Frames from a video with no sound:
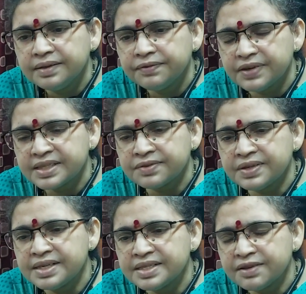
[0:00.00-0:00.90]
first
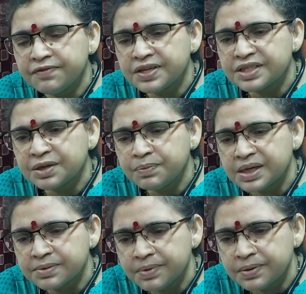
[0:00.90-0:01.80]
one is the fasting
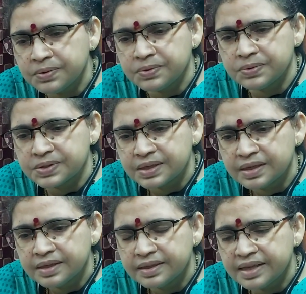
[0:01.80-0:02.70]
plasma glucose.
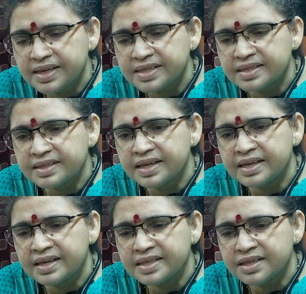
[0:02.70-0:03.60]
There is a
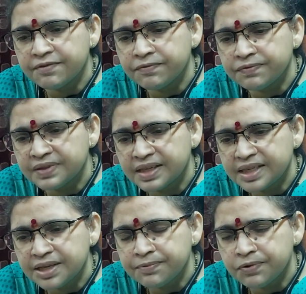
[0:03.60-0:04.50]
decrease of
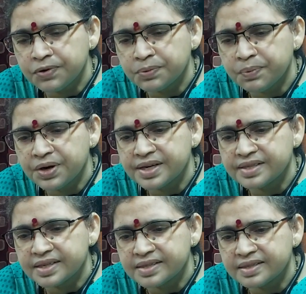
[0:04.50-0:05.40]

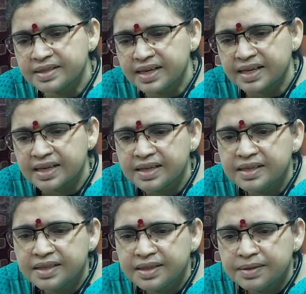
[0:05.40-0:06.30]

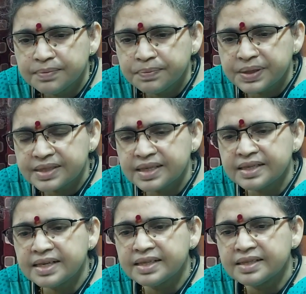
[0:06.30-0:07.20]

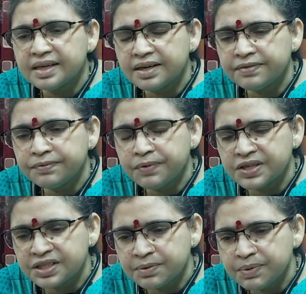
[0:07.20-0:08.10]
34.63% of
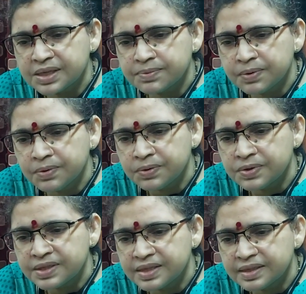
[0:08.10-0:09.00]
fasting plasma
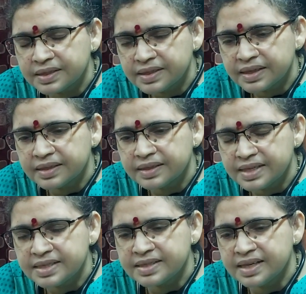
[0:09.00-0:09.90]
glucose
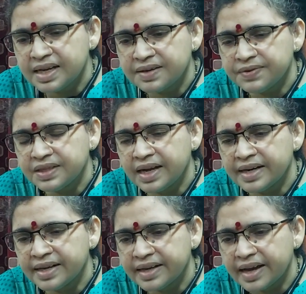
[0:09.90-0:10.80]
is seen with the
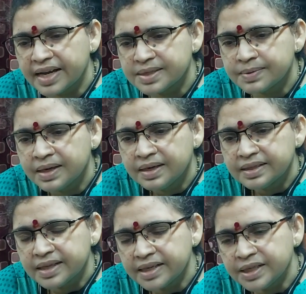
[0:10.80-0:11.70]
Ryzodeg,
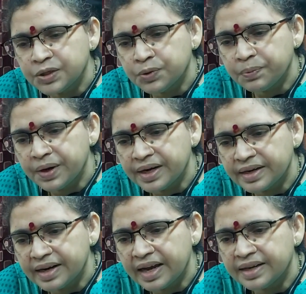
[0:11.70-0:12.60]

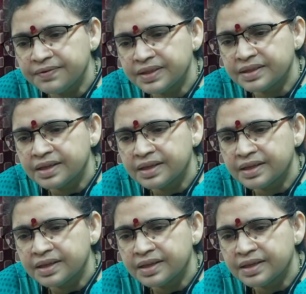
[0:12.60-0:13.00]
32.9 with